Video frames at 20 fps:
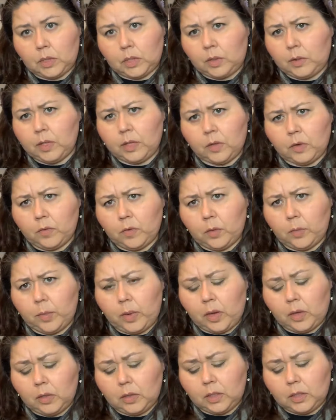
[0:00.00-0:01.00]
I don't think Nouveau
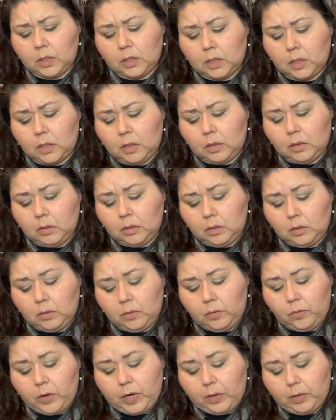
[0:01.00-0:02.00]
Monde is a
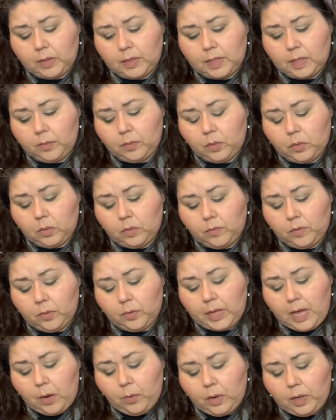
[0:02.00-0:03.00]
fragrance sample from
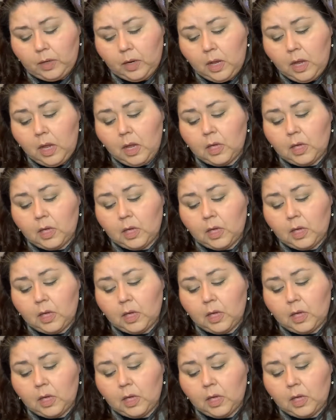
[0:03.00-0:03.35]
that one.